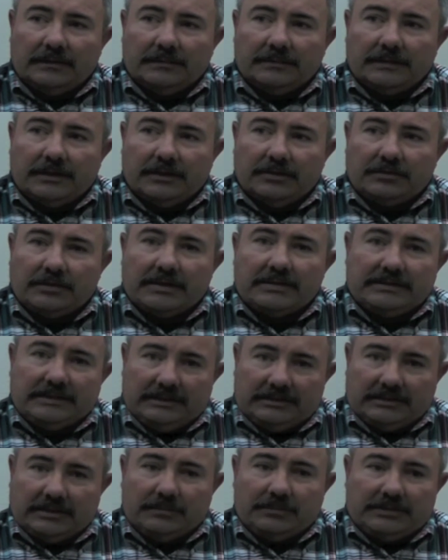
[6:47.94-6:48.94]
address
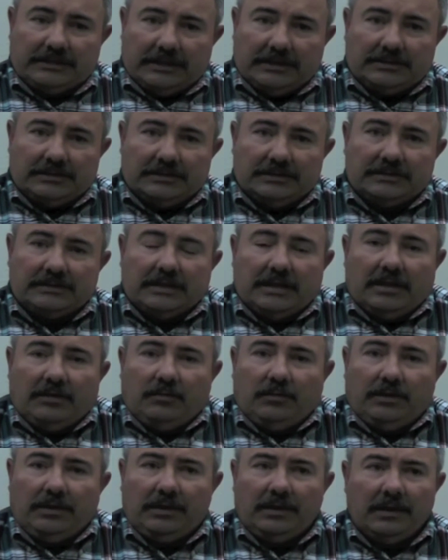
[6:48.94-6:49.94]
these substations, and
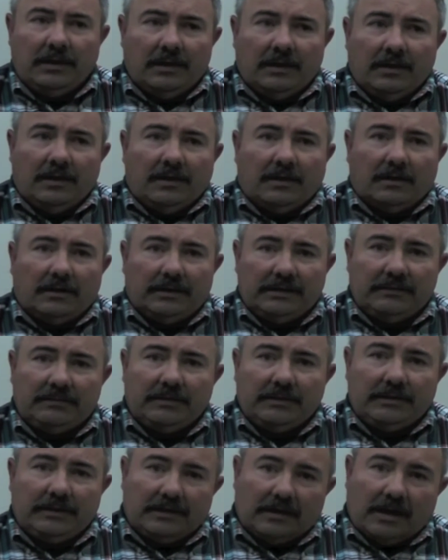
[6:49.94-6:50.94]
we are
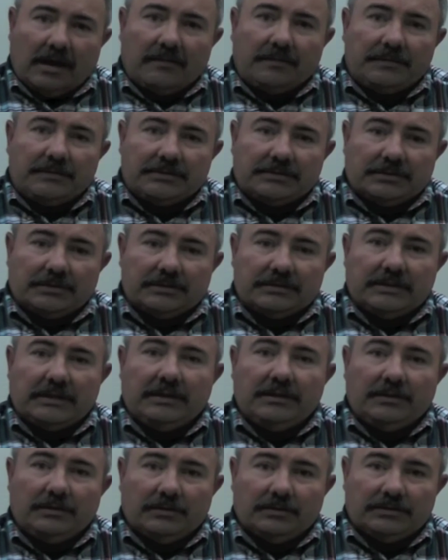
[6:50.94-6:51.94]
leaving the officers
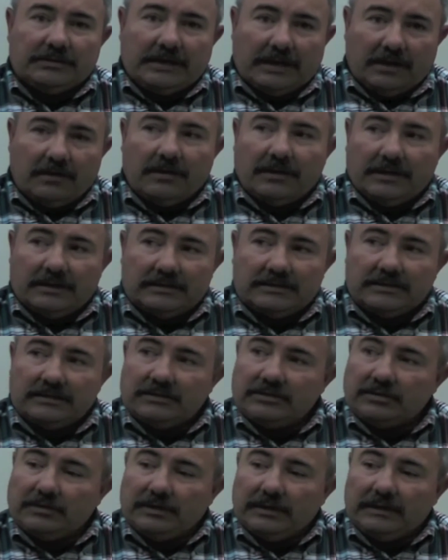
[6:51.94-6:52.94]
in those areas
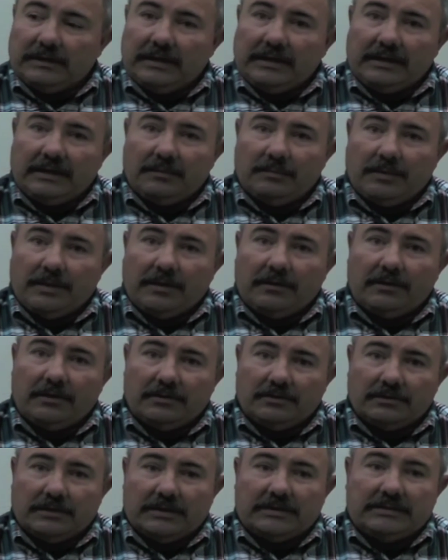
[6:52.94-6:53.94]
so that they can better
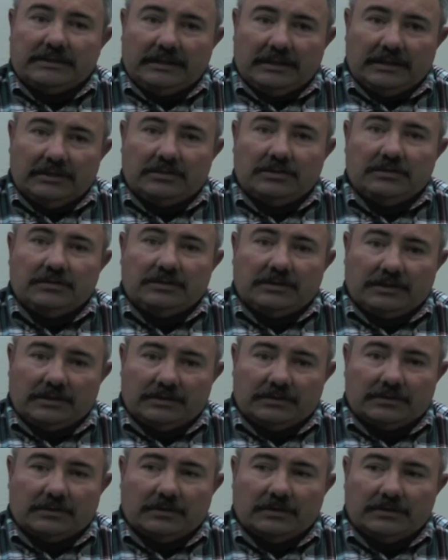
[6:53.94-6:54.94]
address the issues and
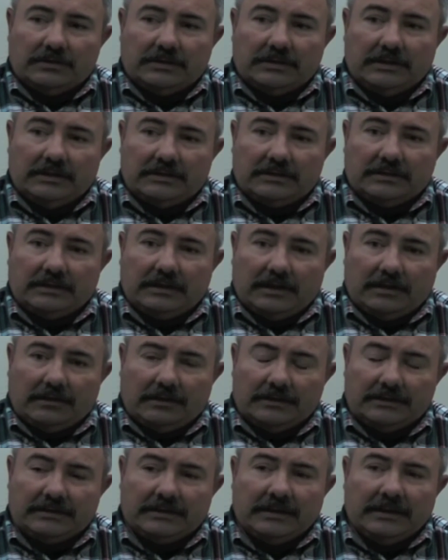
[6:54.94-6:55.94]
concerns in each of the
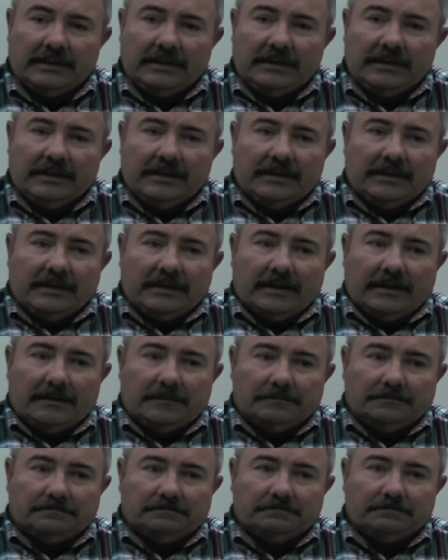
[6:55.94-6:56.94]
areas.
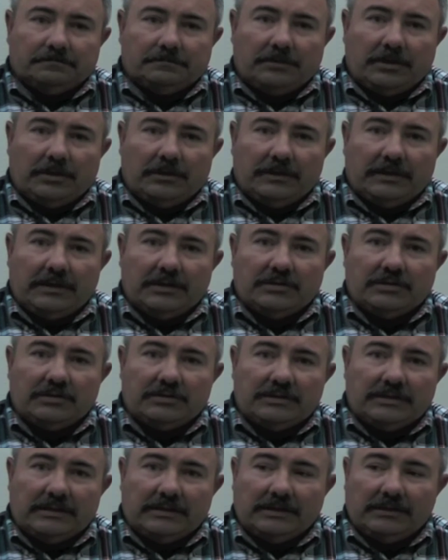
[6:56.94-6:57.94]
You know, the issues
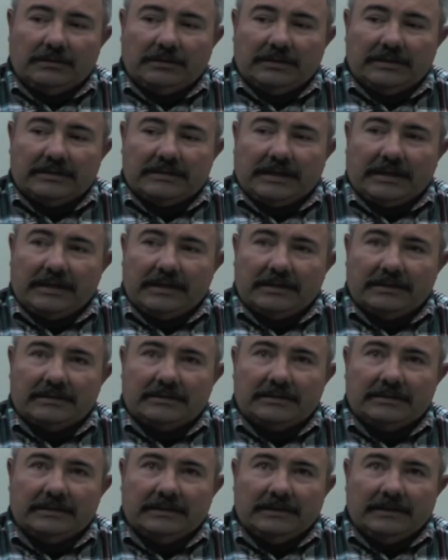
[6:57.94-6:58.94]
dealing with these
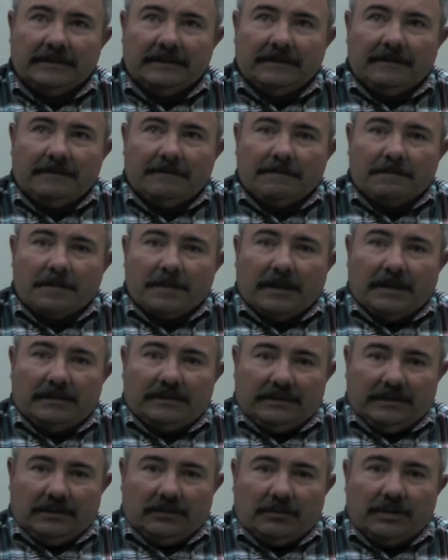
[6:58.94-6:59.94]
kids at
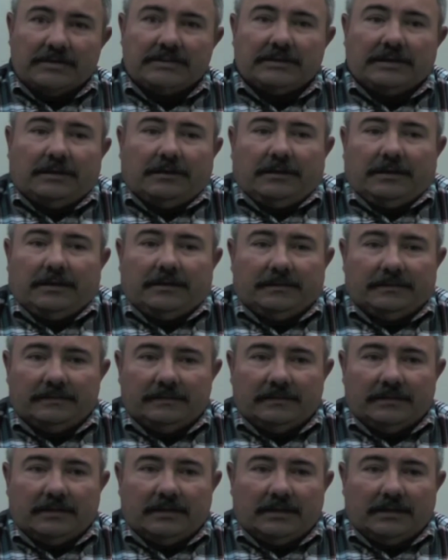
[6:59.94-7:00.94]
the arrest area,
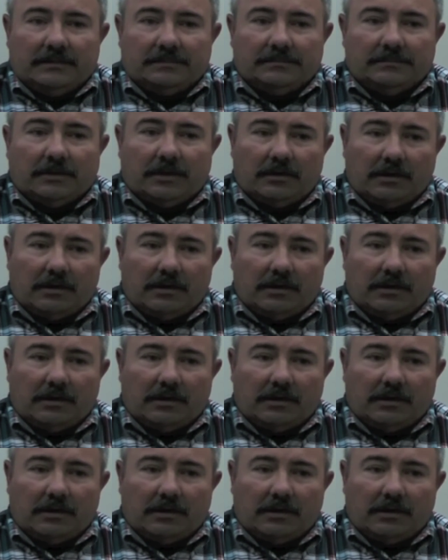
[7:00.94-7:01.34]
our